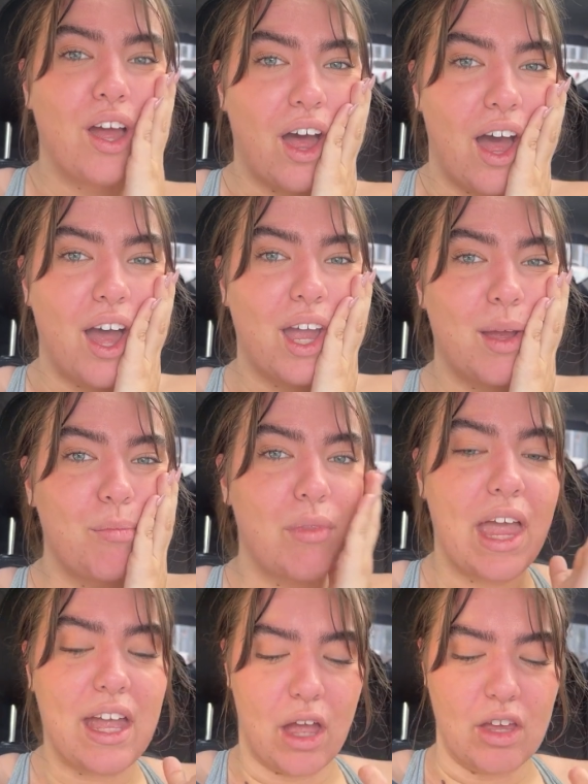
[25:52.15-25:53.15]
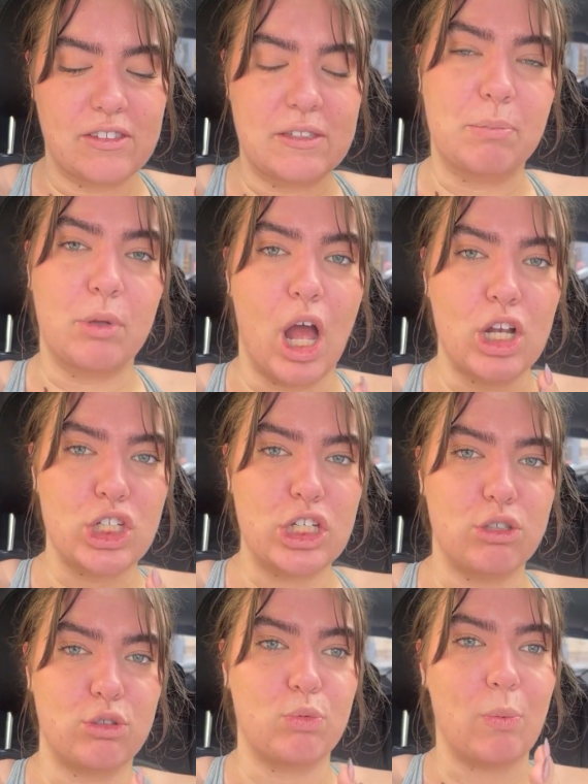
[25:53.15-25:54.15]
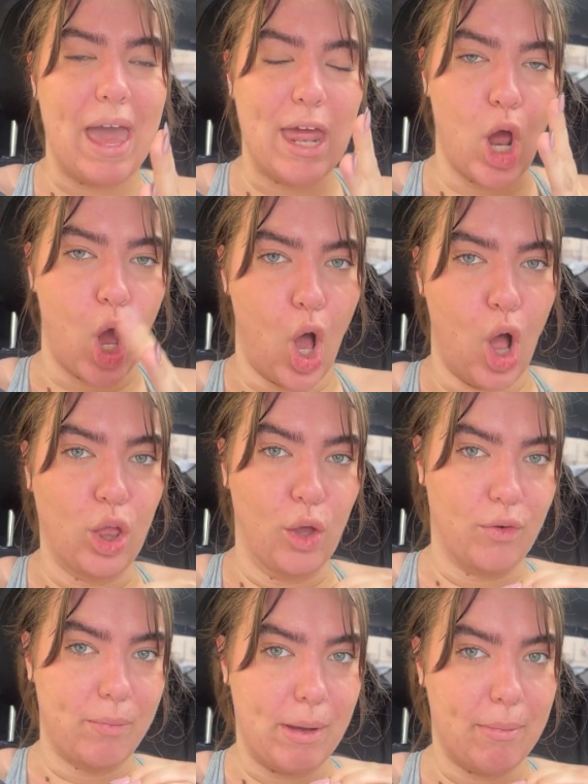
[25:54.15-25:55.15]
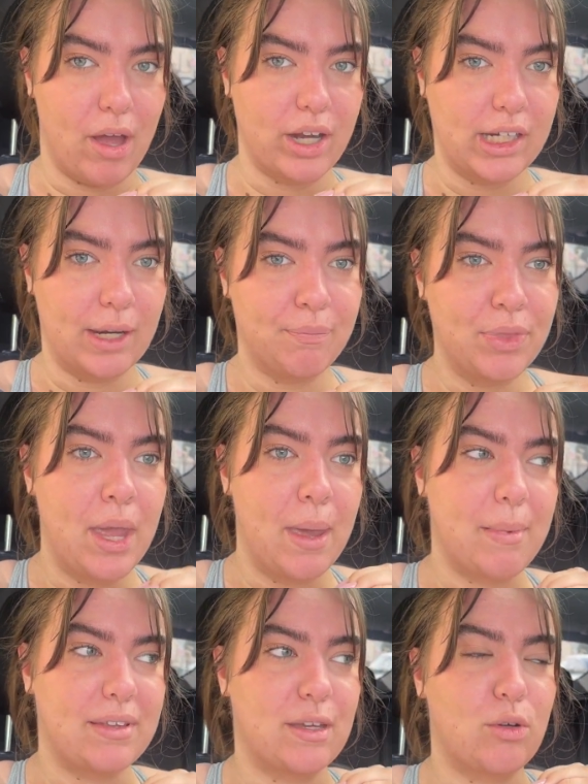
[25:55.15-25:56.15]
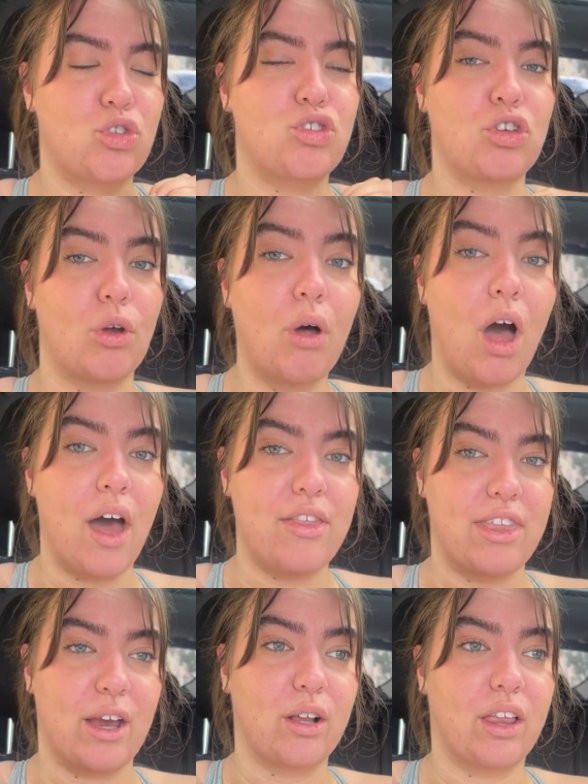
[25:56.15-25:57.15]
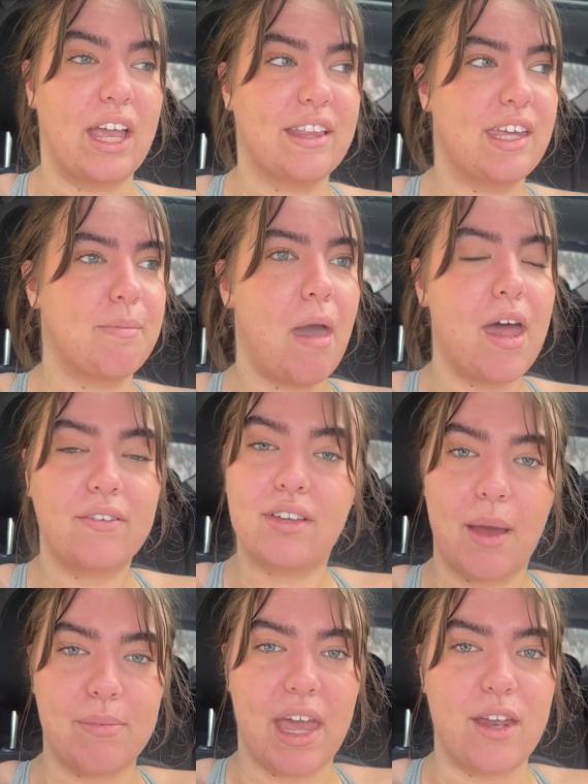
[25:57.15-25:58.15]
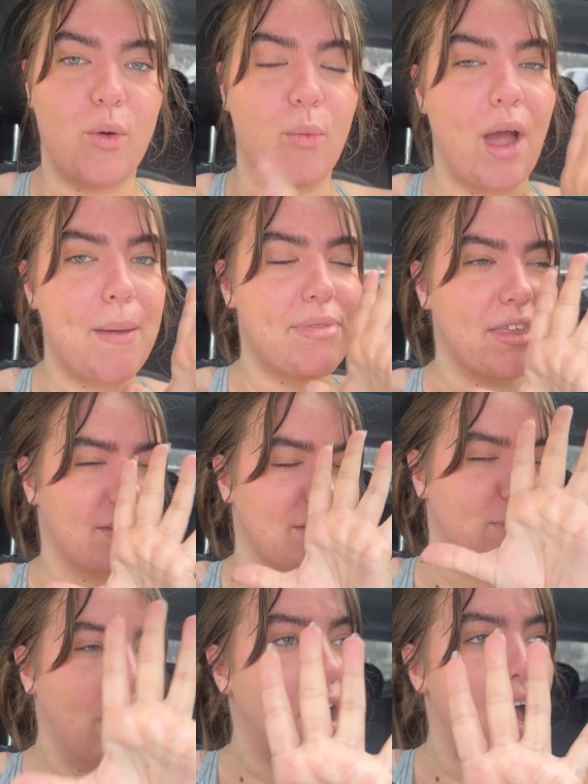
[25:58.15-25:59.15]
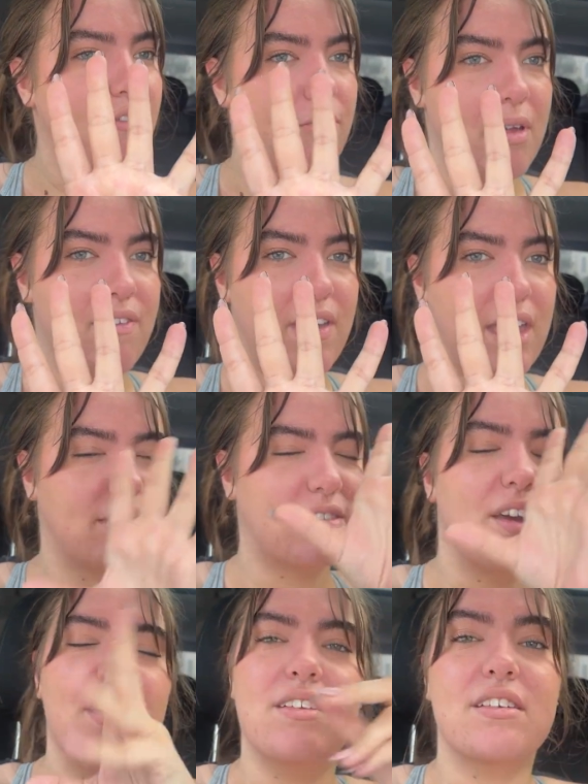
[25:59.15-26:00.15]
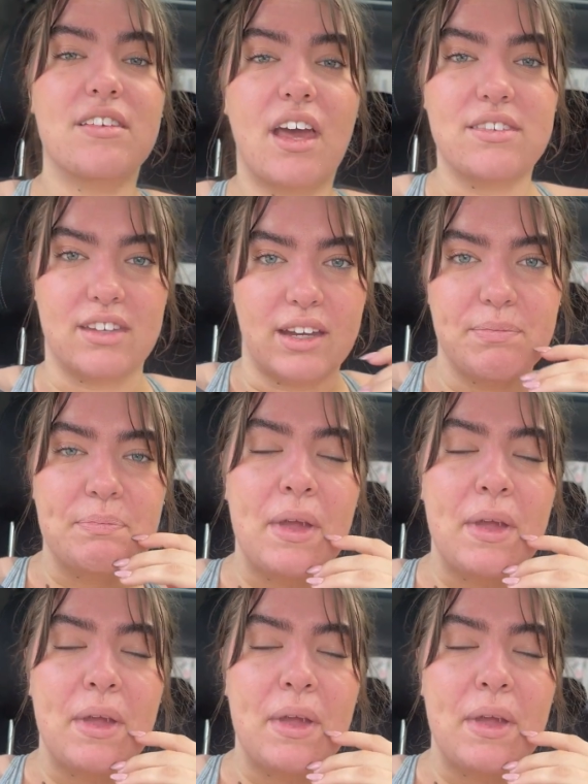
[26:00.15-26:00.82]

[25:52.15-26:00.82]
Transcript: I am like splotchy sweat all over my body because it was so hot in there. Like the amount of times I had to wipe the sweat off of my face, disgusting.